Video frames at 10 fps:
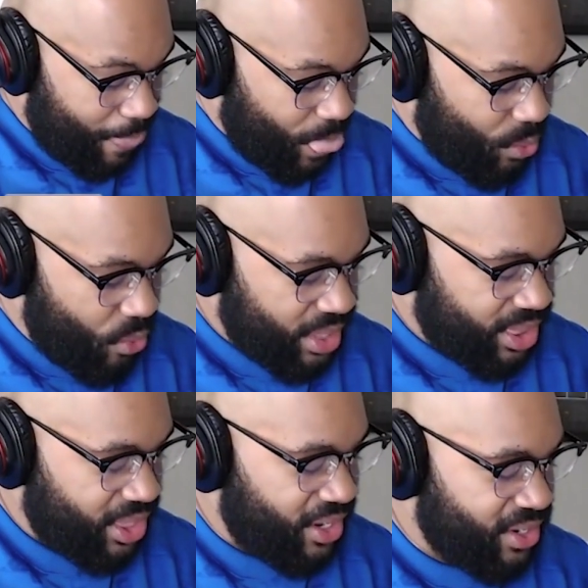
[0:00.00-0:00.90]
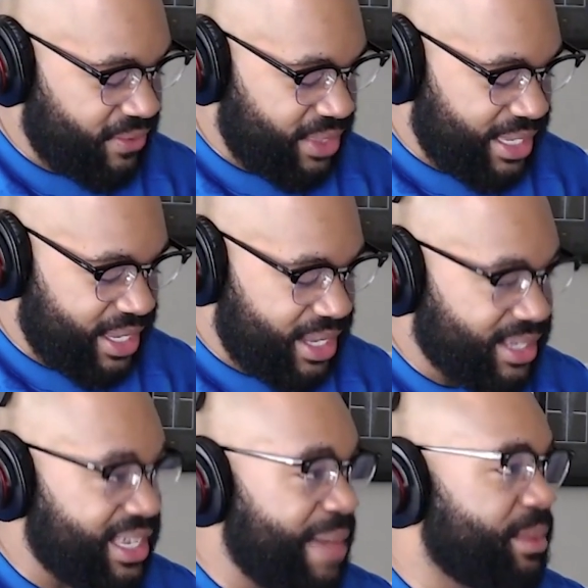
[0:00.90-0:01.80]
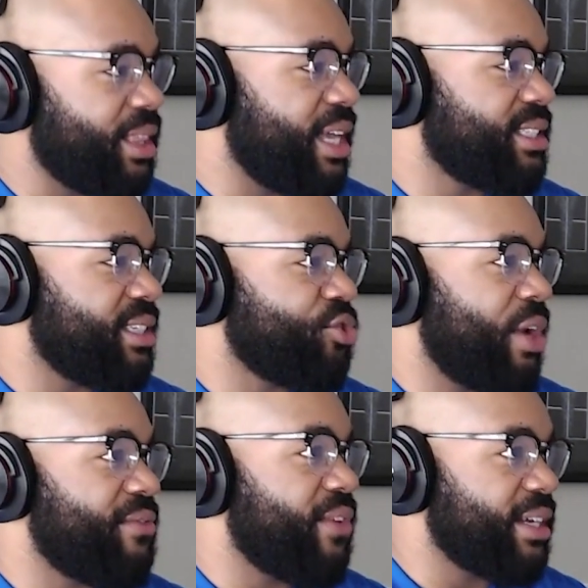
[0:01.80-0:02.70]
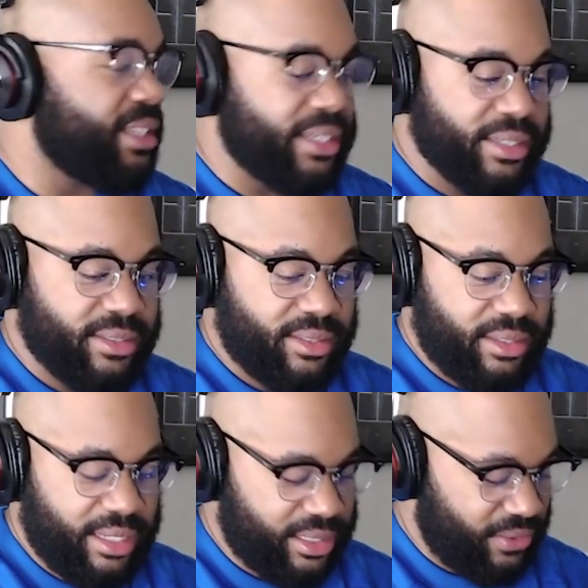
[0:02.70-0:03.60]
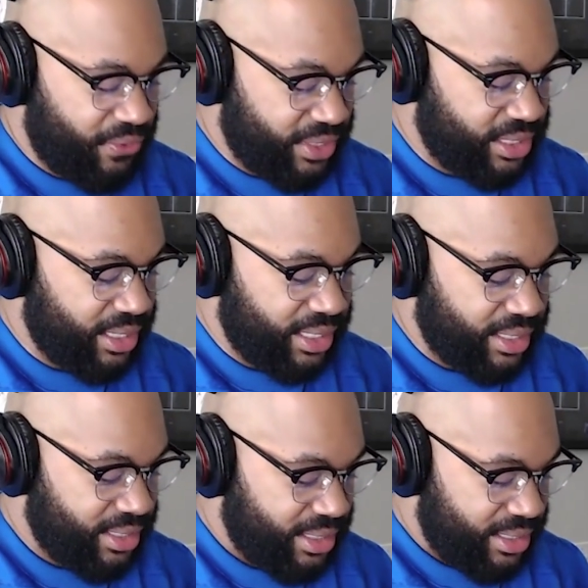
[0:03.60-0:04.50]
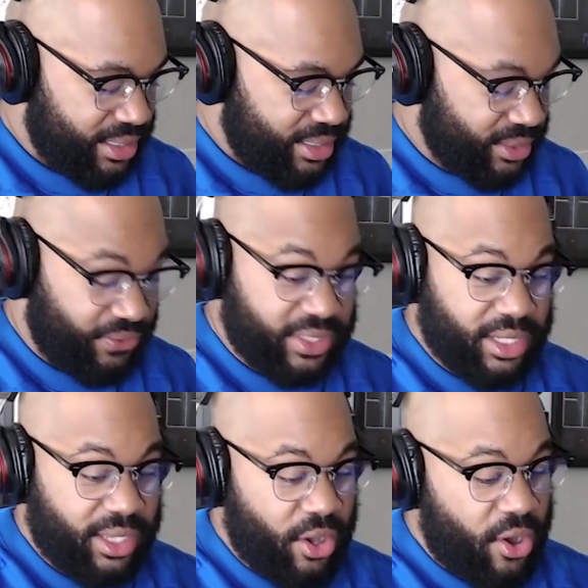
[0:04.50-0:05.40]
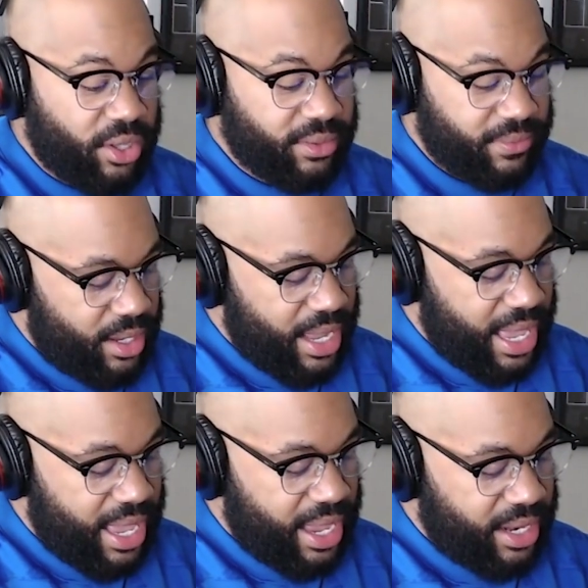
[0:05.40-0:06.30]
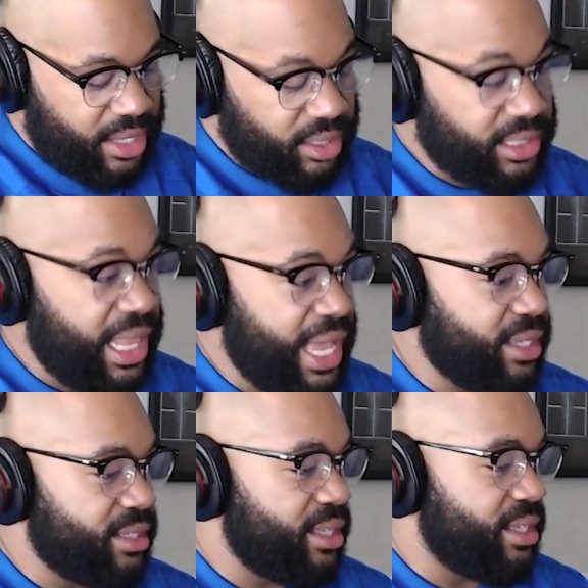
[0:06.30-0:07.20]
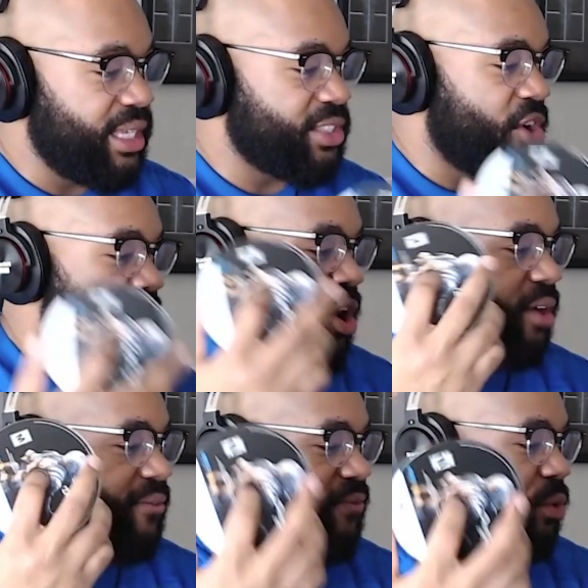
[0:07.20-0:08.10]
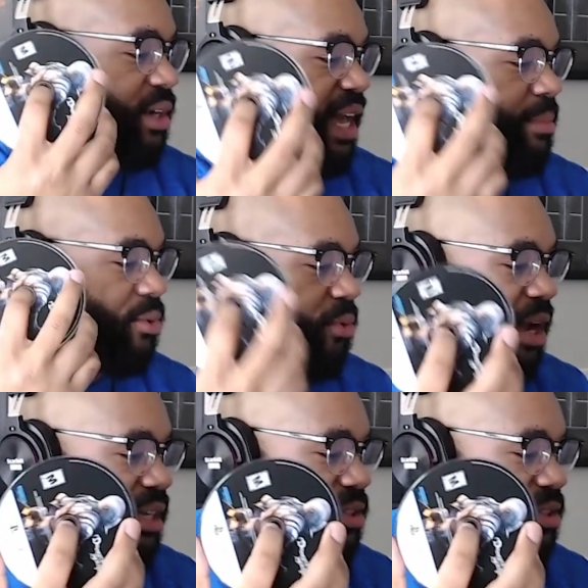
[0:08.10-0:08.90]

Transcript: 1/3 of the game collecting trifecta is officially gone. And it looks like these are on 4K Blu-rays,